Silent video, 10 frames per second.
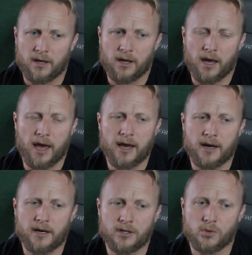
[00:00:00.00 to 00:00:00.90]

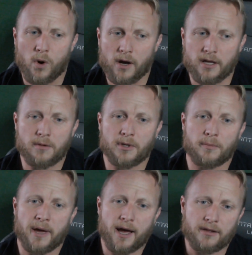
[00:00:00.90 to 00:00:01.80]
and walking the middle
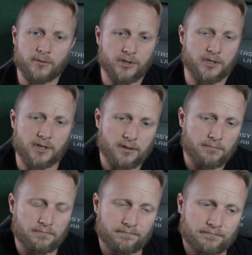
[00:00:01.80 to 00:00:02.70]
path, which is a
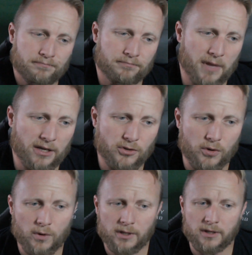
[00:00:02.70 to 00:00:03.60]
extra
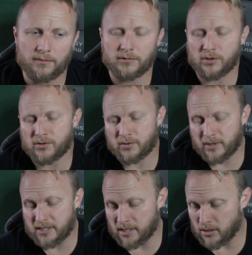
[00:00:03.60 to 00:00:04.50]
one that we
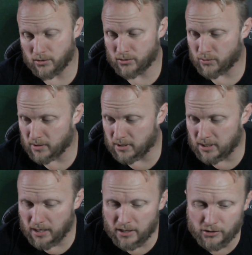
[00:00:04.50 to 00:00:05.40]
see used with
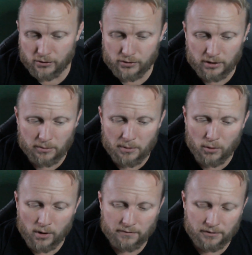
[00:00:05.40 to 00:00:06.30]
teenagers a little bit more
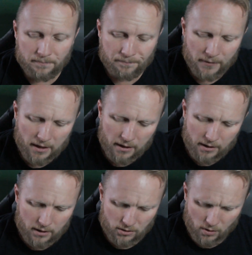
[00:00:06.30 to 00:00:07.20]
often.
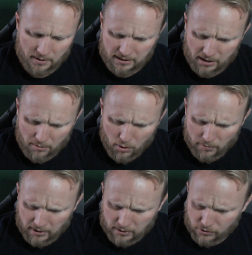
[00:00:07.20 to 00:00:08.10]
So I'm going to take a
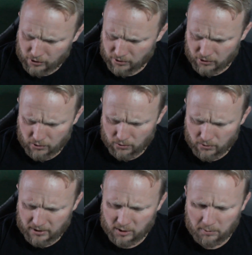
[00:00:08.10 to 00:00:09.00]
moment just to
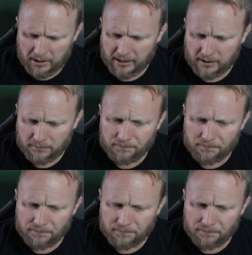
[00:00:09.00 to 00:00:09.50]
explain